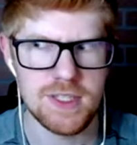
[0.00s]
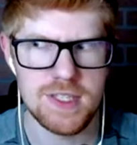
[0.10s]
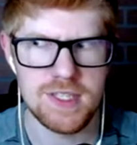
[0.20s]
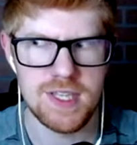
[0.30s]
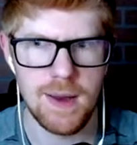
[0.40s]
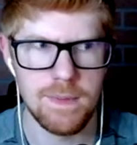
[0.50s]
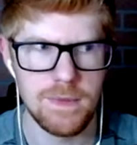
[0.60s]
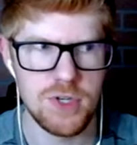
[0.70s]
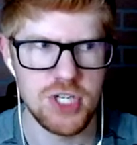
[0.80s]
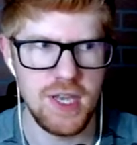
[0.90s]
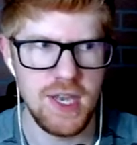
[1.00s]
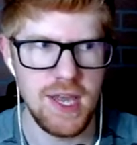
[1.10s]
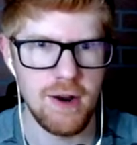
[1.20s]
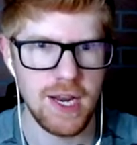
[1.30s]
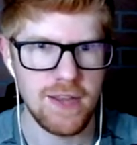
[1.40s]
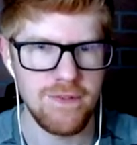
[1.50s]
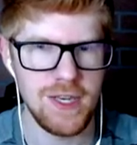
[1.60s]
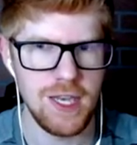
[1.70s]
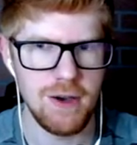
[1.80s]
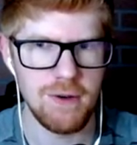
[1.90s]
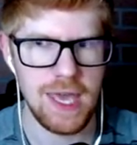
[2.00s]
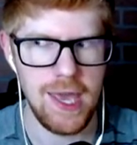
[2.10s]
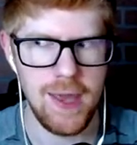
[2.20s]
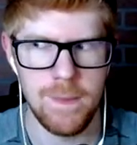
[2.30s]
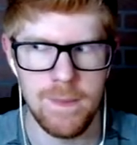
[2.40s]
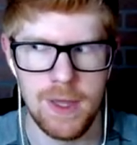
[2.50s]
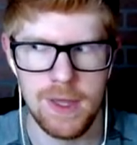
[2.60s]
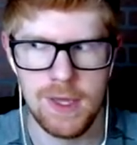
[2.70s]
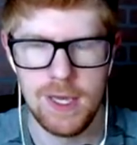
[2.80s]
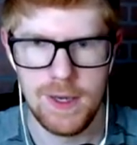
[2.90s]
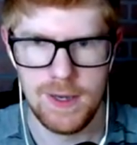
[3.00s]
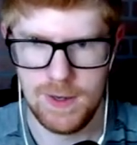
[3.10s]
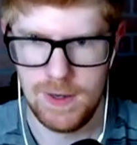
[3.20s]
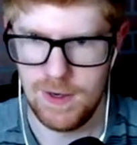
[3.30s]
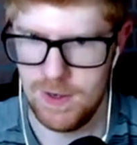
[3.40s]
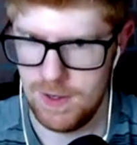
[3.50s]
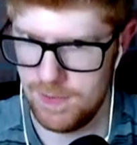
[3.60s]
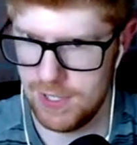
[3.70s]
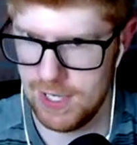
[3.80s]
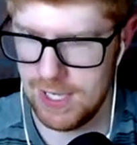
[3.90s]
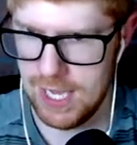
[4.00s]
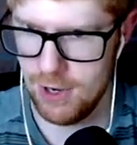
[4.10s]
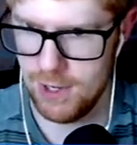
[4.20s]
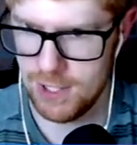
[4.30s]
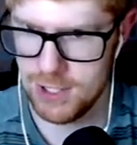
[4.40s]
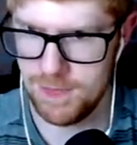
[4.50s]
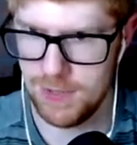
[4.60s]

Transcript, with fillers: some generic video game play character,